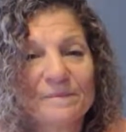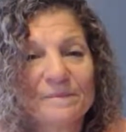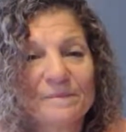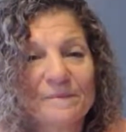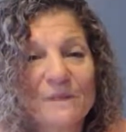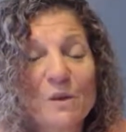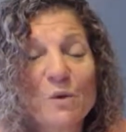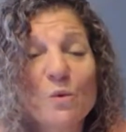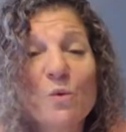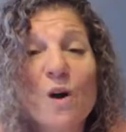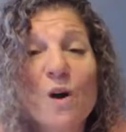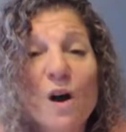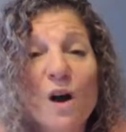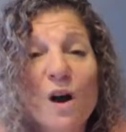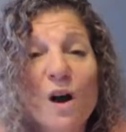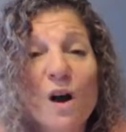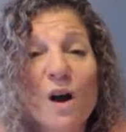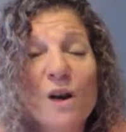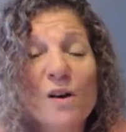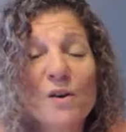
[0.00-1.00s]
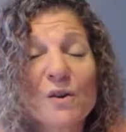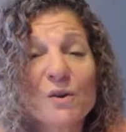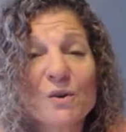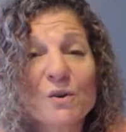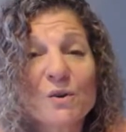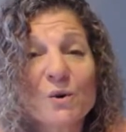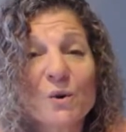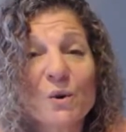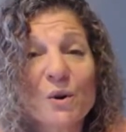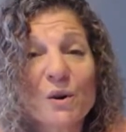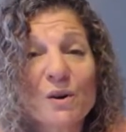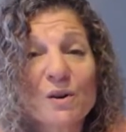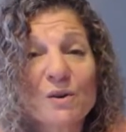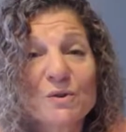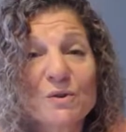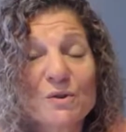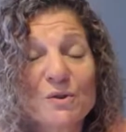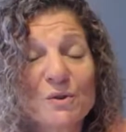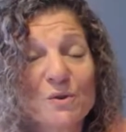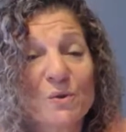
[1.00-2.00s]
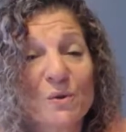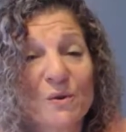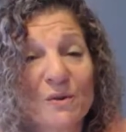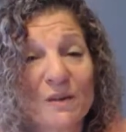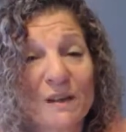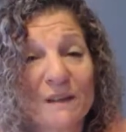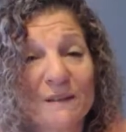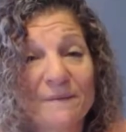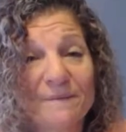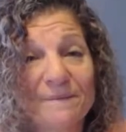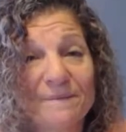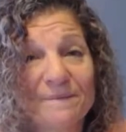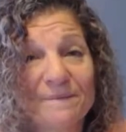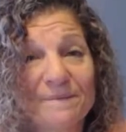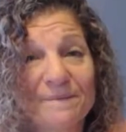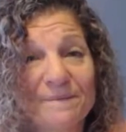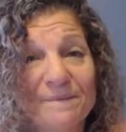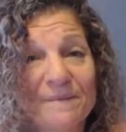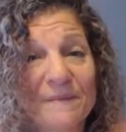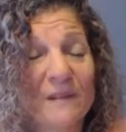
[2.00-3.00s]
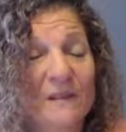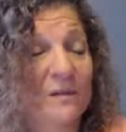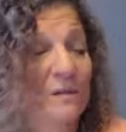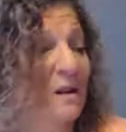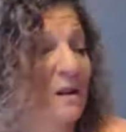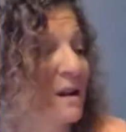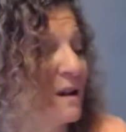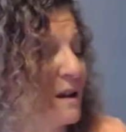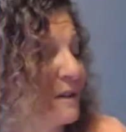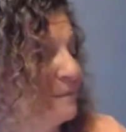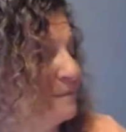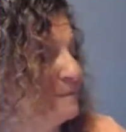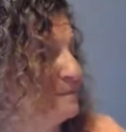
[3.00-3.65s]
You are your story. Okay?